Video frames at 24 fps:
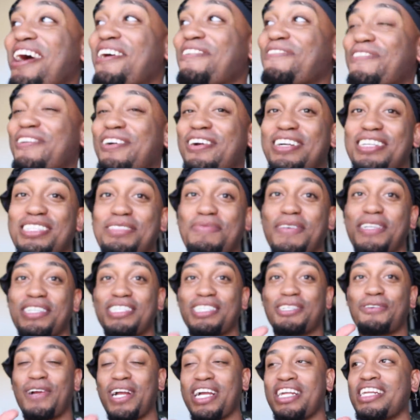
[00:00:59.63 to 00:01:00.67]
ever,
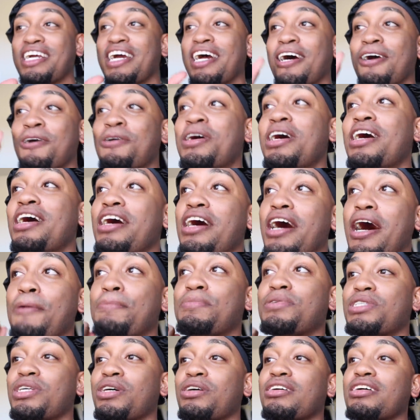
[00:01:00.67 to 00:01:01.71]
especially right now.
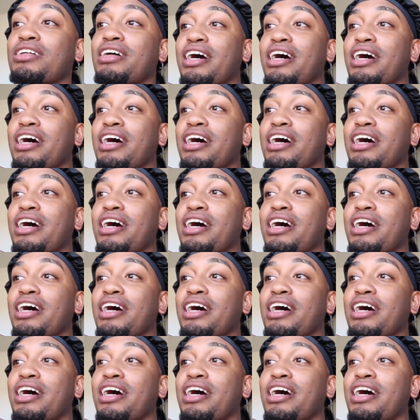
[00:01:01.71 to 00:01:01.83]
I'm so